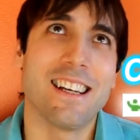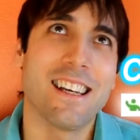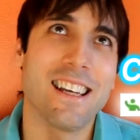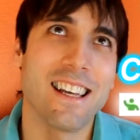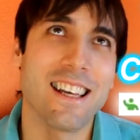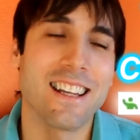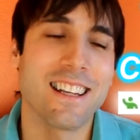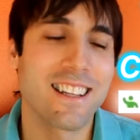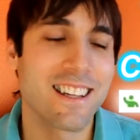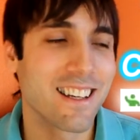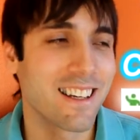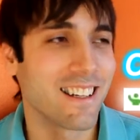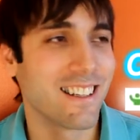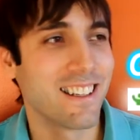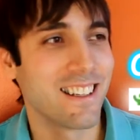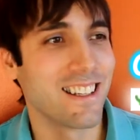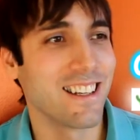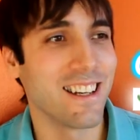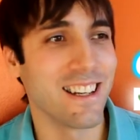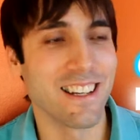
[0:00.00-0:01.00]
And
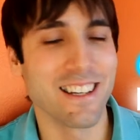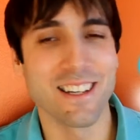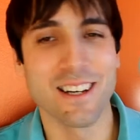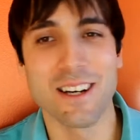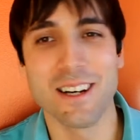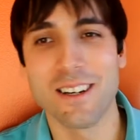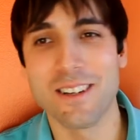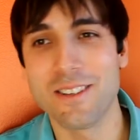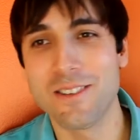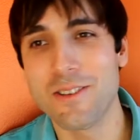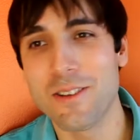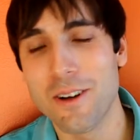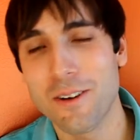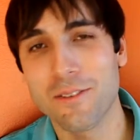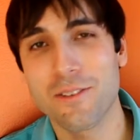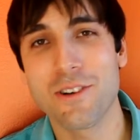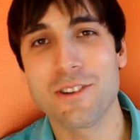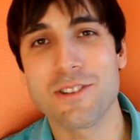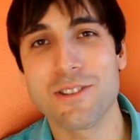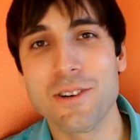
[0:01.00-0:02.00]

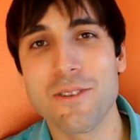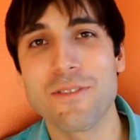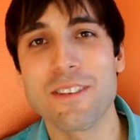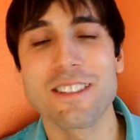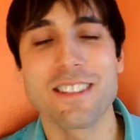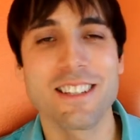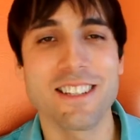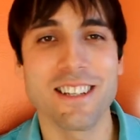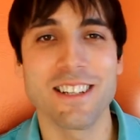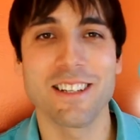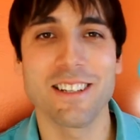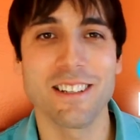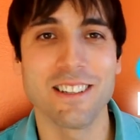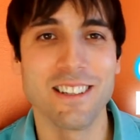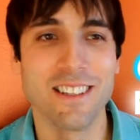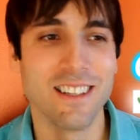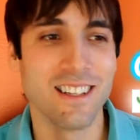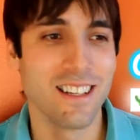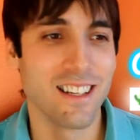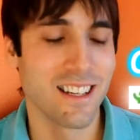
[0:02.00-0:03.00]
of course, no offense to Dell,